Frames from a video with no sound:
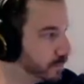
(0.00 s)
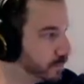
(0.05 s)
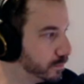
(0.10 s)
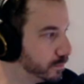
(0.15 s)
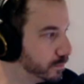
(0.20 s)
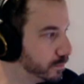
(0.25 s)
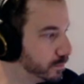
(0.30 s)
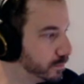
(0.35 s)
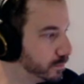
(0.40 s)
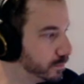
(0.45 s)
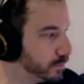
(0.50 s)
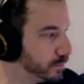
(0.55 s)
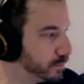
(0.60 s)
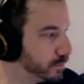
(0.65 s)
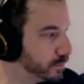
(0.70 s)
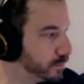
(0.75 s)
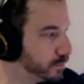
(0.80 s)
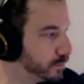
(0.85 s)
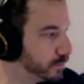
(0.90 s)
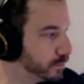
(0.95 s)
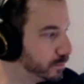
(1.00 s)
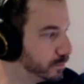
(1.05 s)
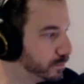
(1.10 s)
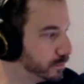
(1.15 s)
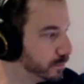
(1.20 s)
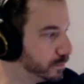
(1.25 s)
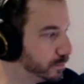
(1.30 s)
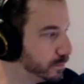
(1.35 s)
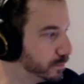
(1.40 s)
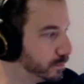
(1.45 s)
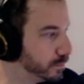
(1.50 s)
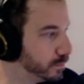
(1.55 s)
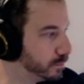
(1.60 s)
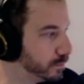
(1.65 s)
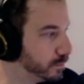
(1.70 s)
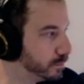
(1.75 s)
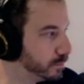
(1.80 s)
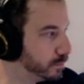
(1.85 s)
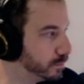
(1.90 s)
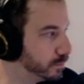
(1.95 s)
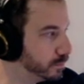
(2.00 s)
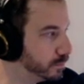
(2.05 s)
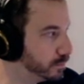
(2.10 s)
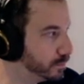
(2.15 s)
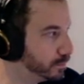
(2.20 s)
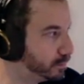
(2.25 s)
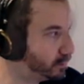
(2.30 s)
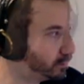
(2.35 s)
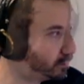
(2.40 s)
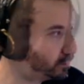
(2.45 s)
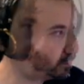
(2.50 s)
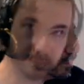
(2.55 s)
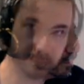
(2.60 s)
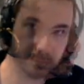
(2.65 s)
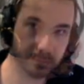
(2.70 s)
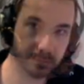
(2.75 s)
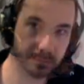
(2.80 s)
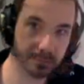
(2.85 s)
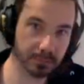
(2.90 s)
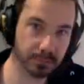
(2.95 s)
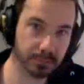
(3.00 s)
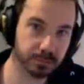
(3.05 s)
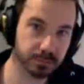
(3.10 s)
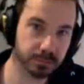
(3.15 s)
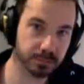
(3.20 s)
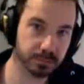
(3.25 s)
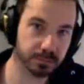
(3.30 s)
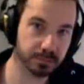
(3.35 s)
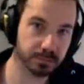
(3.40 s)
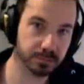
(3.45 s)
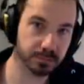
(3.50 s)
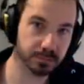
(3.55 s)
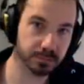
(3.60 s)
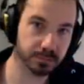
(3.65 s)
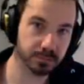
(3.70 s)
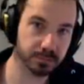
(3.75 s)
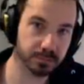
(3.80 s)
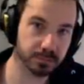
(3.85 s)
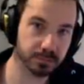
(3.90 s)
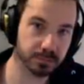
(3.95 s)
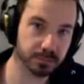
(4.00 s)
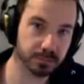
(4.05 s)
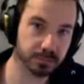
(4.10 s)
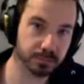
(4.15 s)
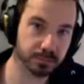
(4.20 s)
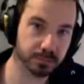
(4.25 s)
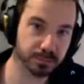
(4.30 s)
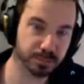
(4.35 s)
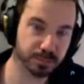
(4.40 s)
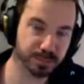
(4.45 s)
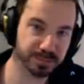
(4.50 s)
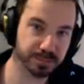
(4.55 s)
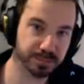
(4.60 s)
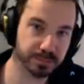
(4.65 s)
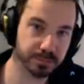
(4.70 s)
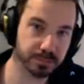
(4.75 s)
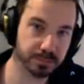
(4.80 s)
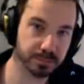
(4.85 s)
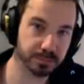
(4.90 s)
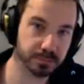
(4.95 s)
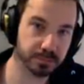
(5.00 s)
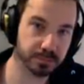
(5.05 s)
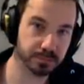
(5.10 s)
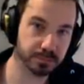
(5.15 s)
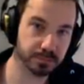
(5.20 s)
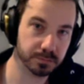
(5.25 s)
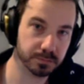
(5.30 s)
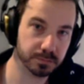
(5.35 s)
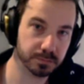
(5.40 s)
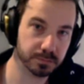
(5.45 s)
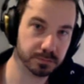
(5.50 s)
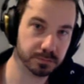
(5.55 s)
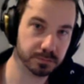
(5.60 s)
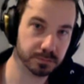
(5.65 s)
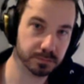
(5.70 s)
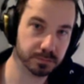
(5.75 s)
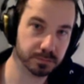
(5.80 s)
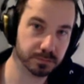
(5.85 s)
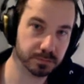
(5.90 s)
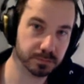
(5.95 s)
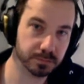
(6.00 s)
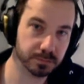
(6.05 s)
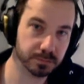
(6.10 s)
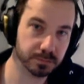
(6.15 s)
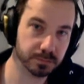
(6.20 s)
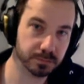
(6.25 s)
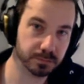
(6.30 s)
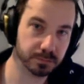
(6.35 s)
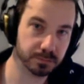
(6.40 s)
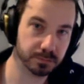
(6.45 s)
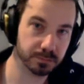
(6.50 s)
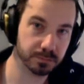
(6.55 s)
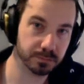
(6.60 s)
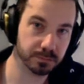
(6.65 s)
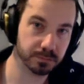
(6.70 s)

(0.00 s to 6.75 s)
(silent)